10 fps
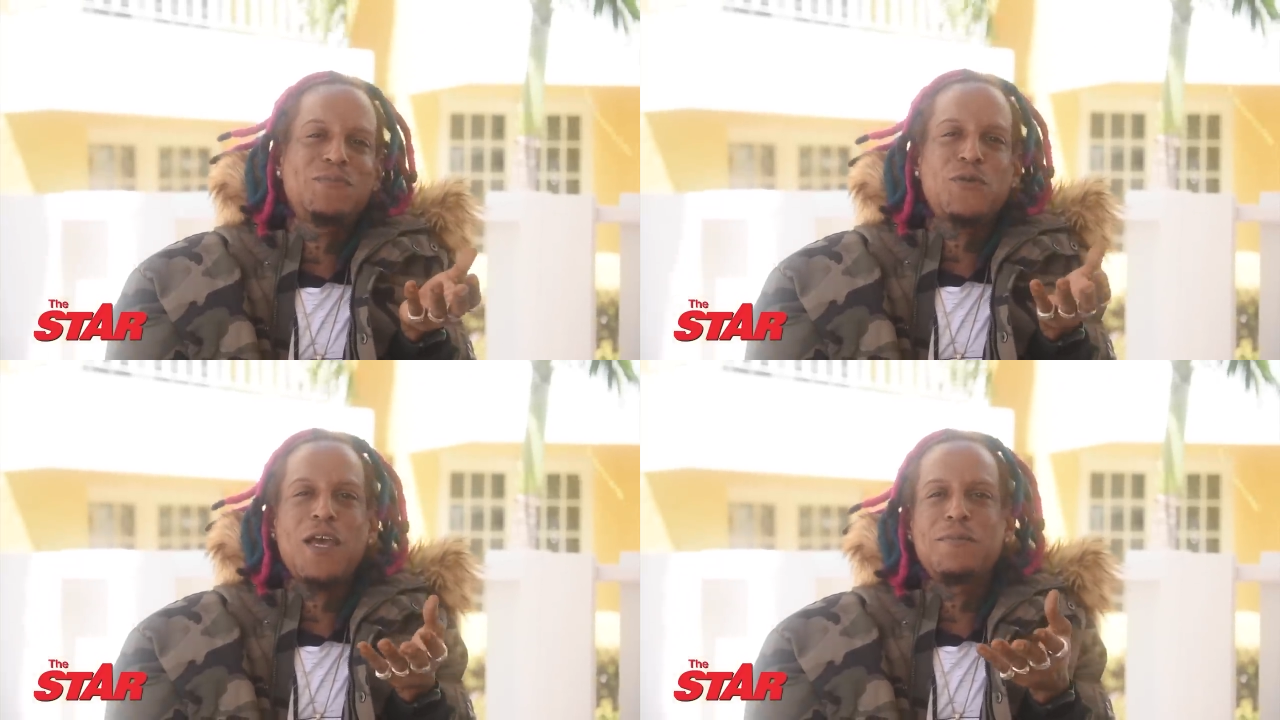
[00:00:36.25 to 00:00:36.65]

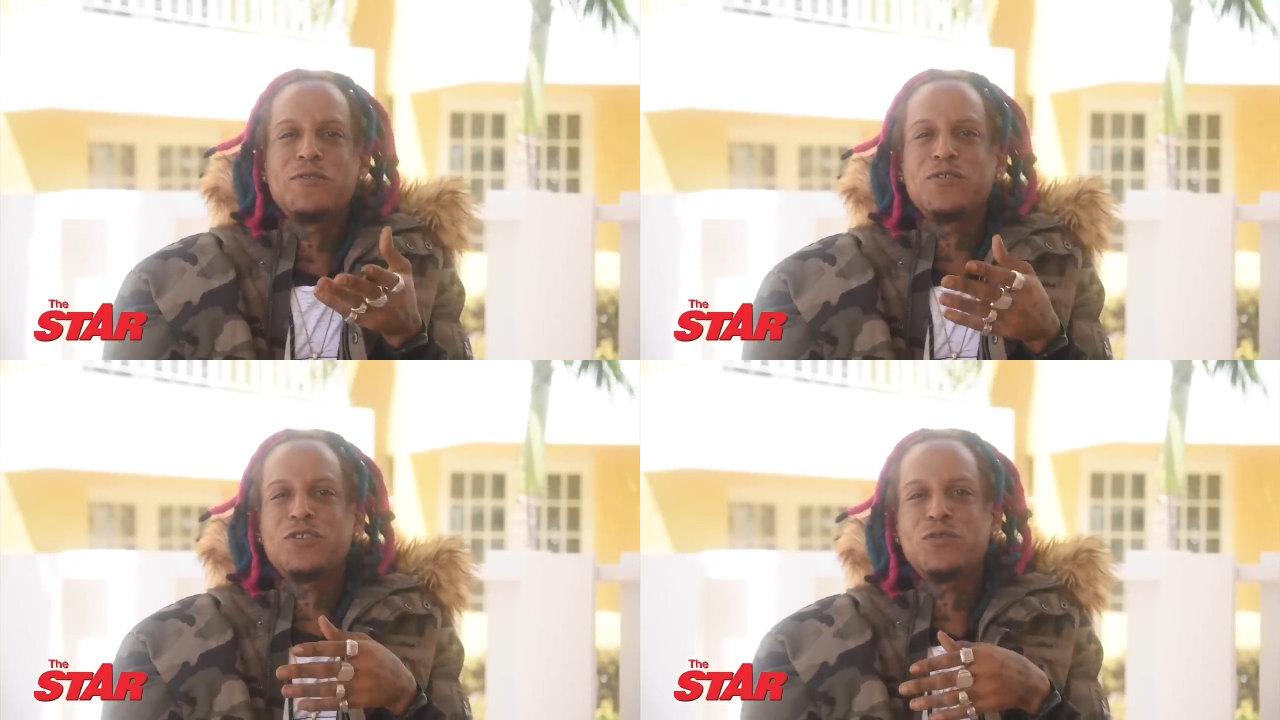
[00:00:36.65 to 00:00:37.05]

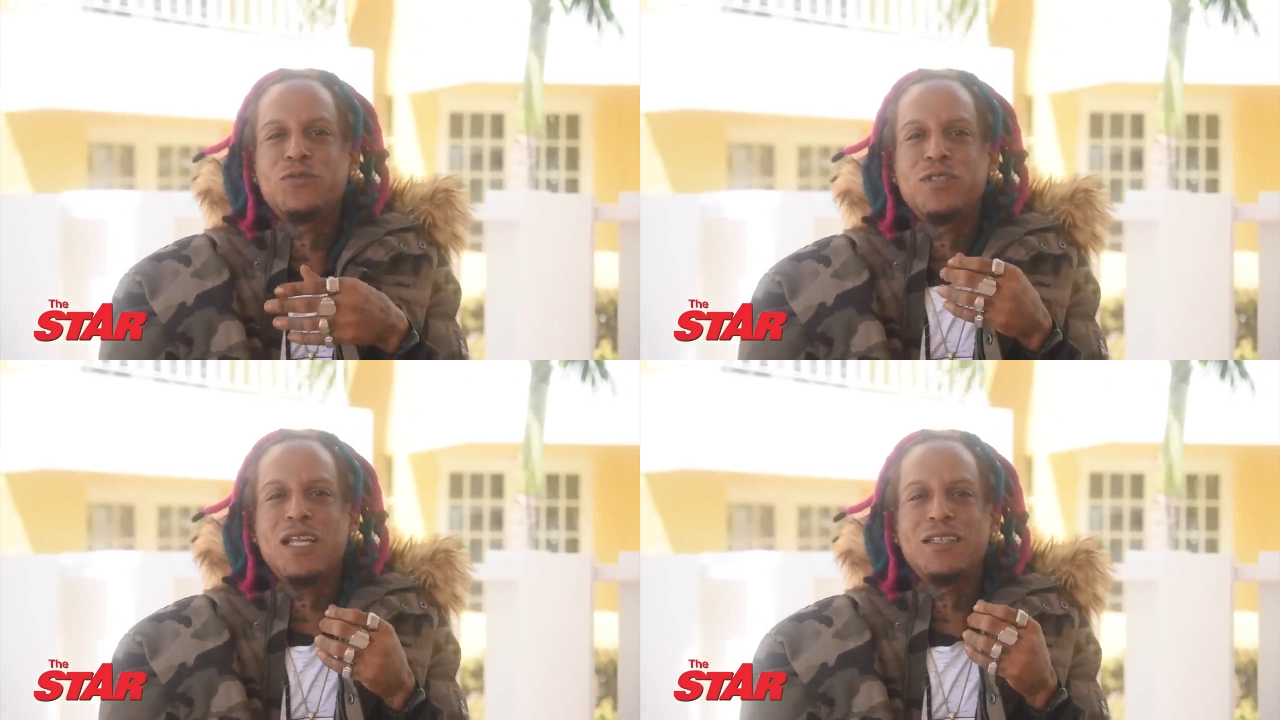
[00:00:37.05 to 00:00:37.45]
primary
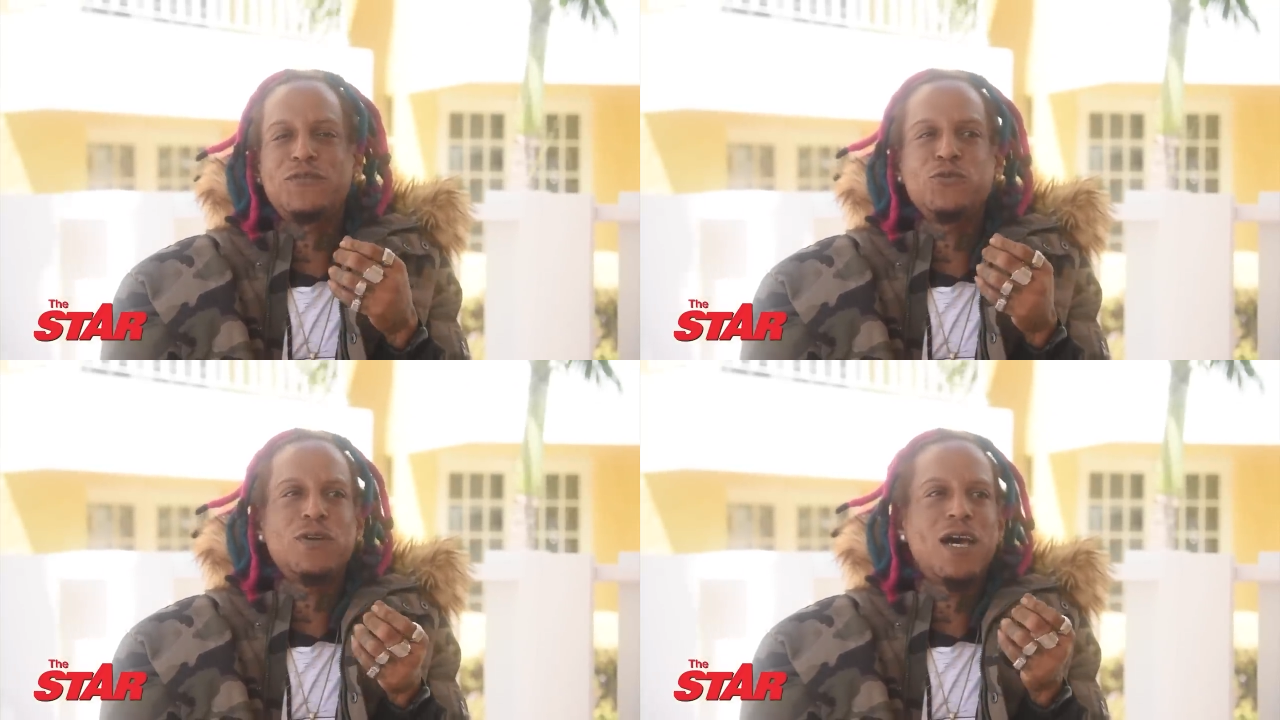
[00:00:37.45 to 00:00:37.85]
school and
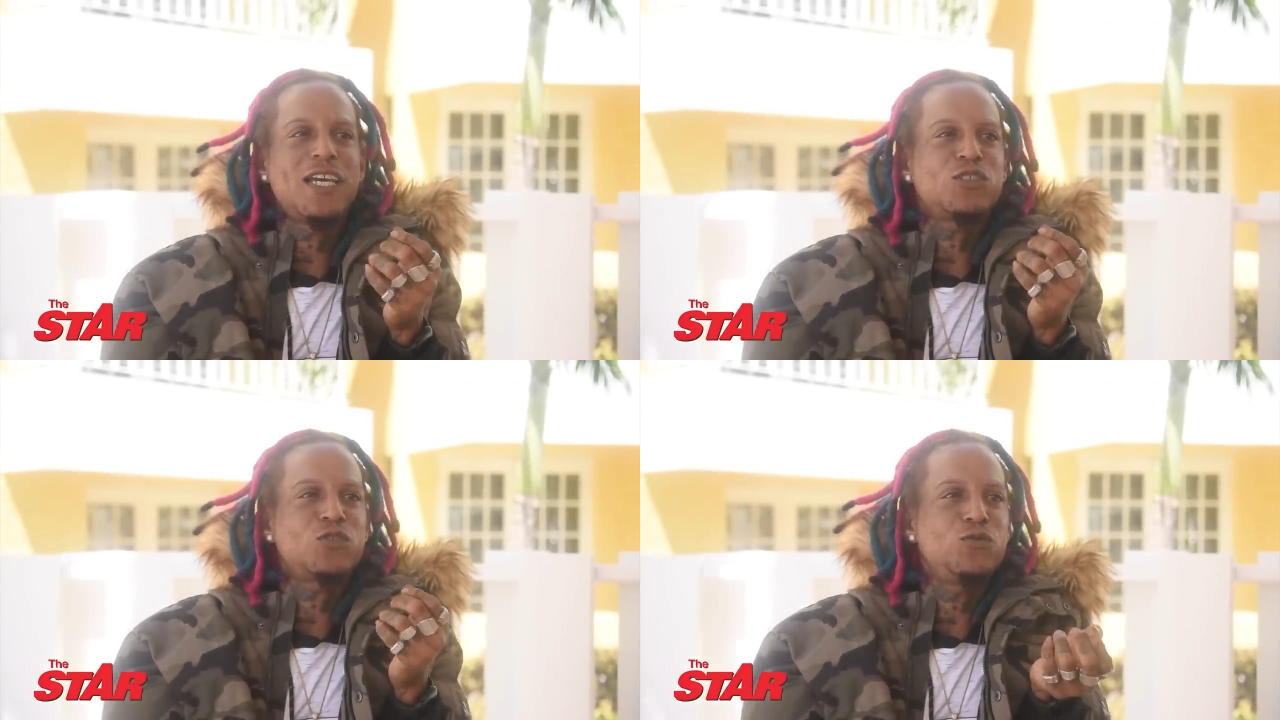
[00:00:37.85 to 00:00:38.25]
few
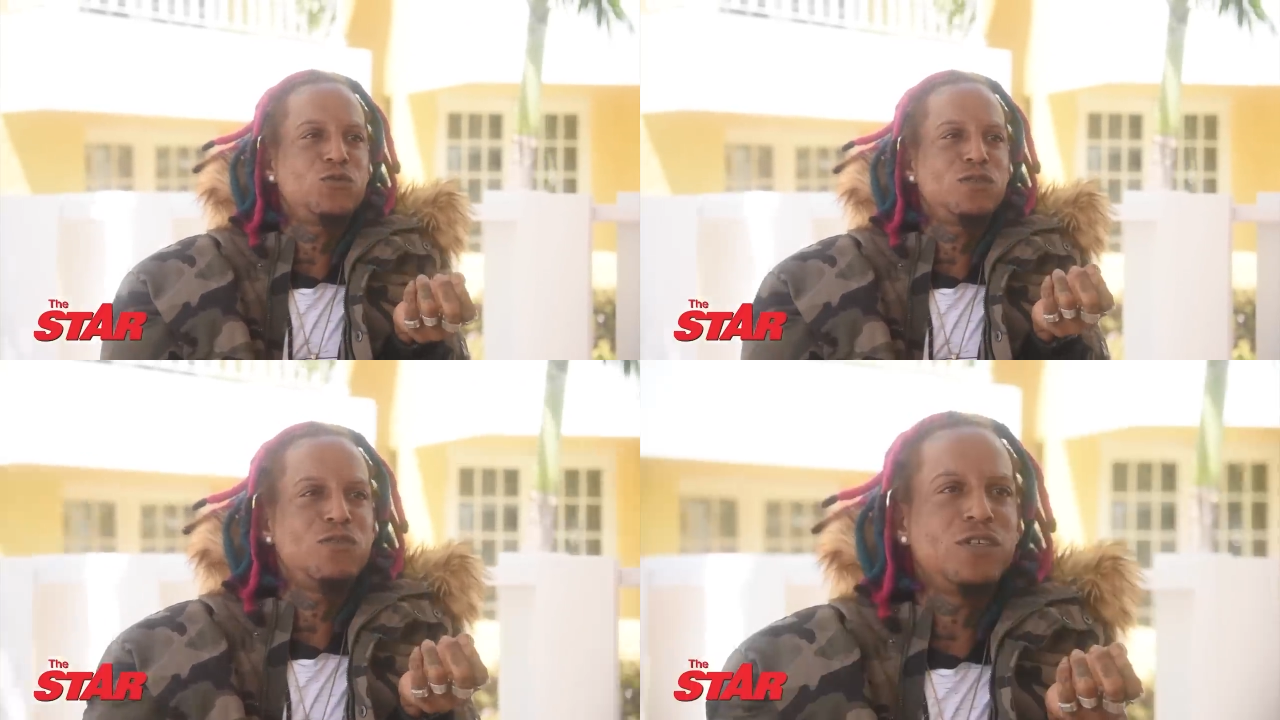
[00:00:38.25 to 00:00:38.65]
high
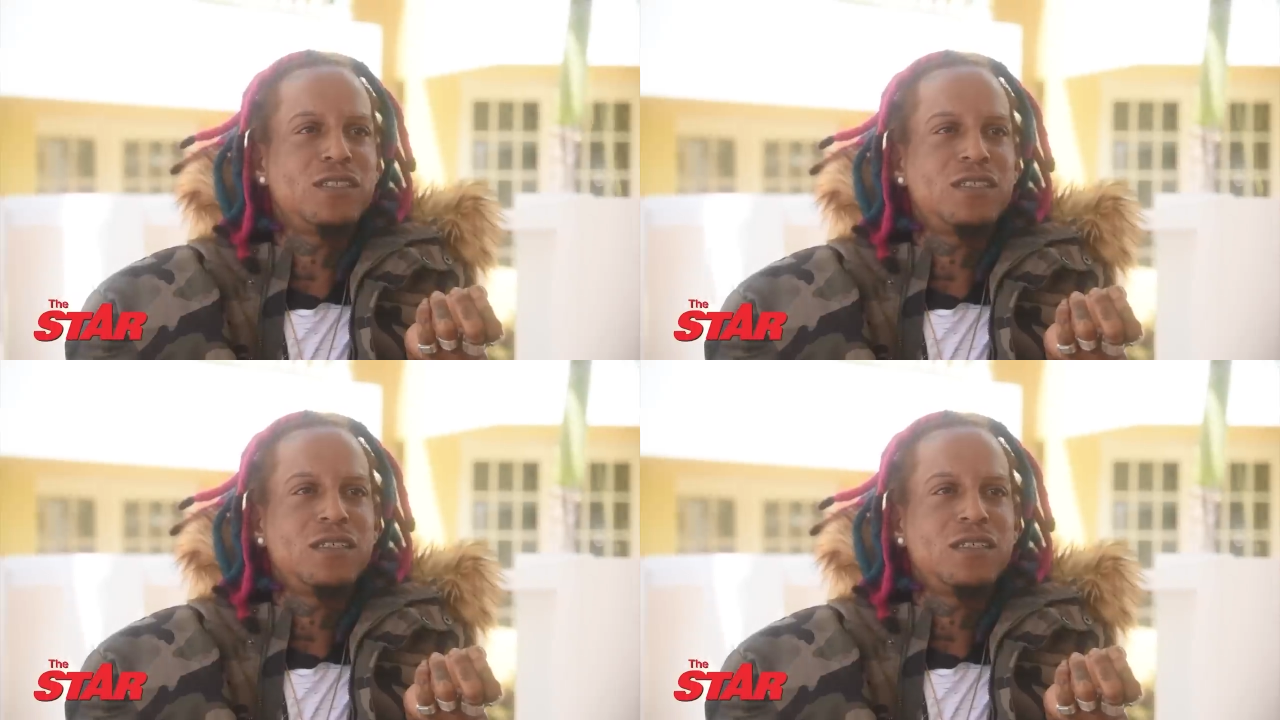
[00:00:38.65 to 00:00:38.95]
school, but